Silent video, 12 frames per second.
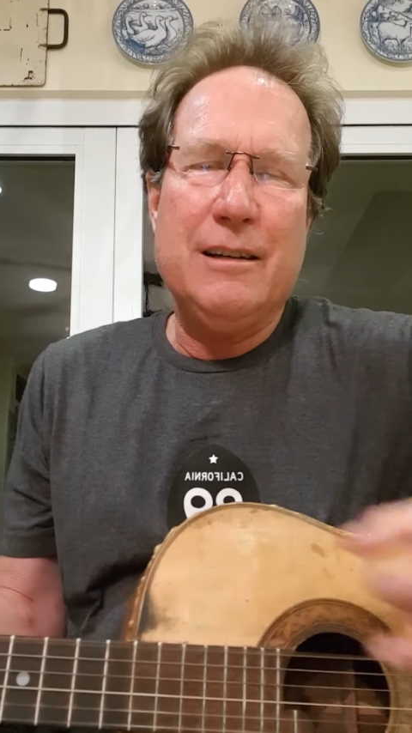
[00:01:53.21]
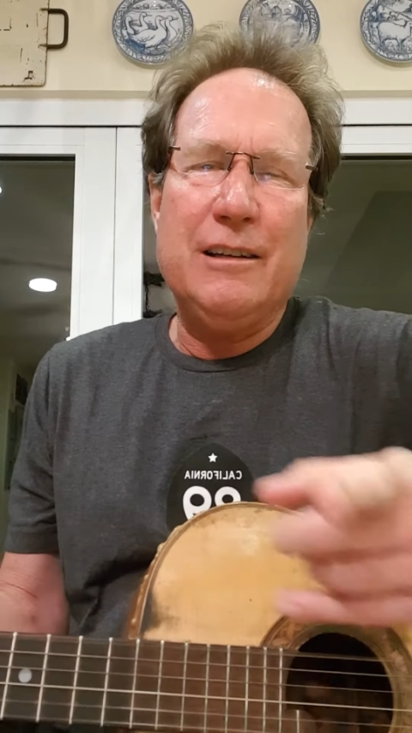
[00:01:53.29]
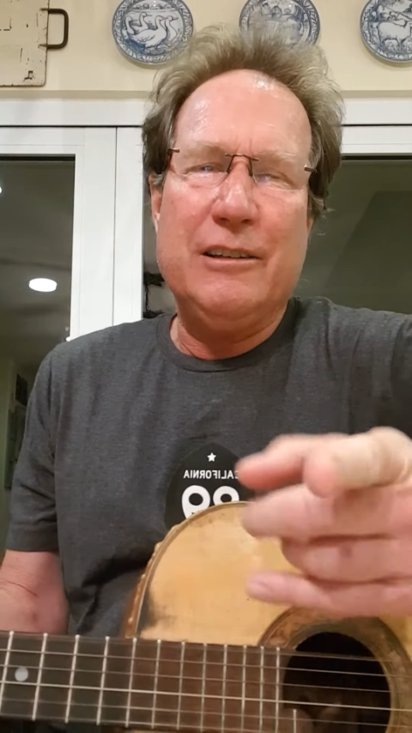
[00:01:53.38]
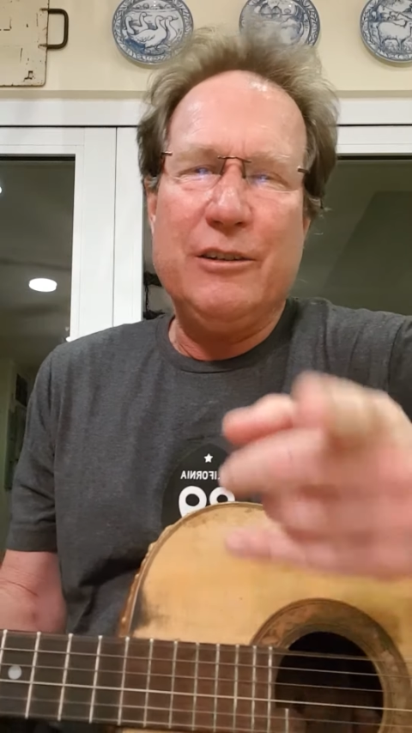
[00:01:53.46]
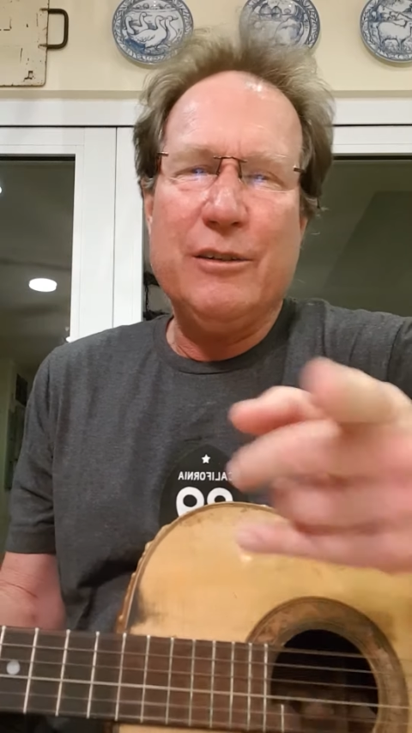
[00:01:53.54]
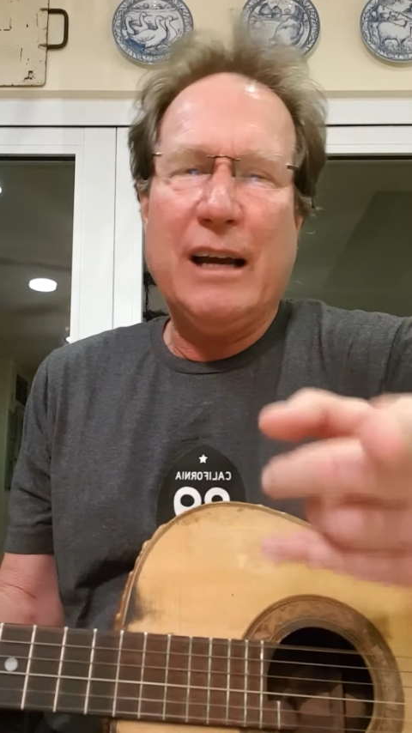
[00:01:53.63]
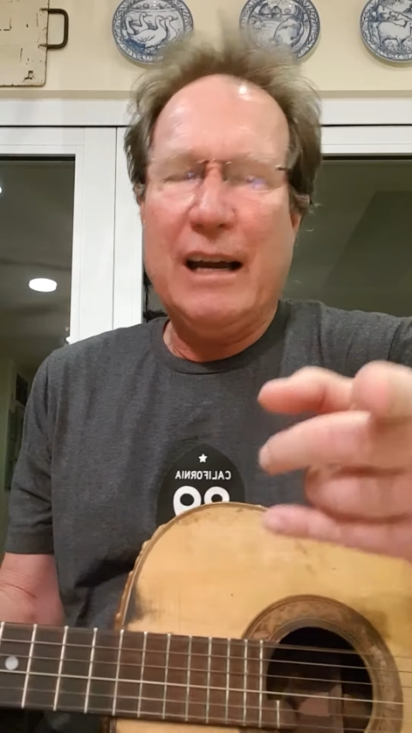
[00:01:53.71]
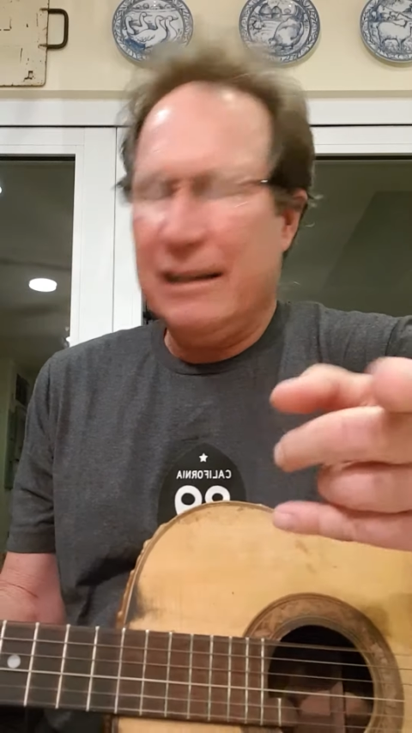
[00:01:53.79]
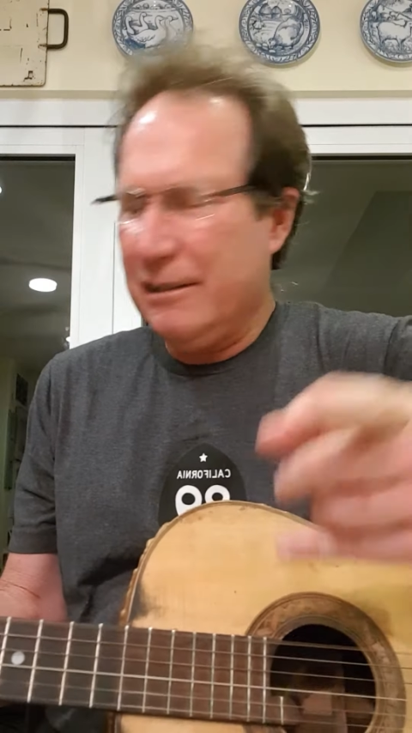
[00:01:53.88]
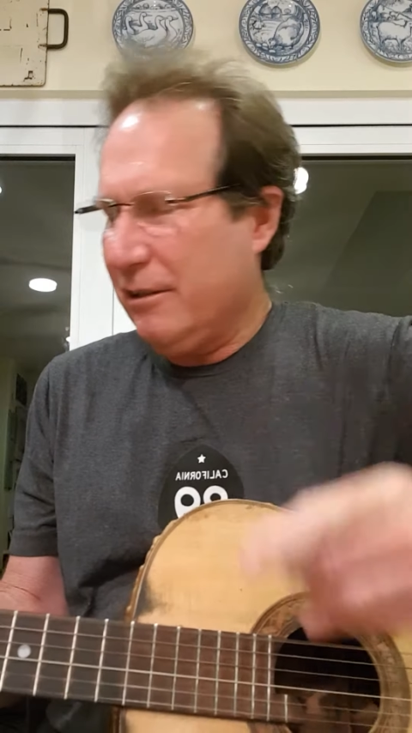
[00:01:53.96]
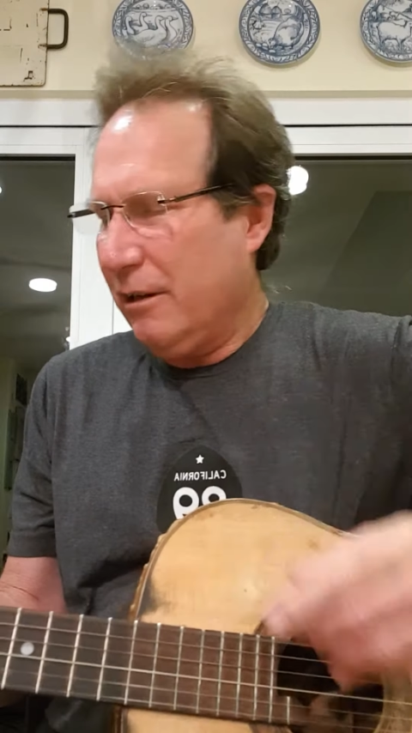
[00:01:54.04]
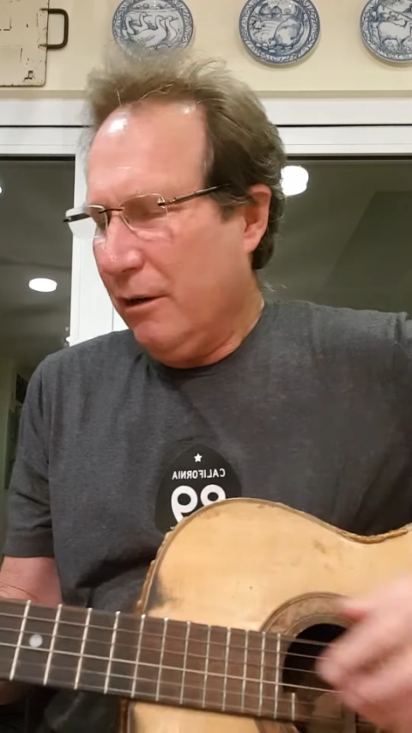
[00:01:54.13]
And you guys.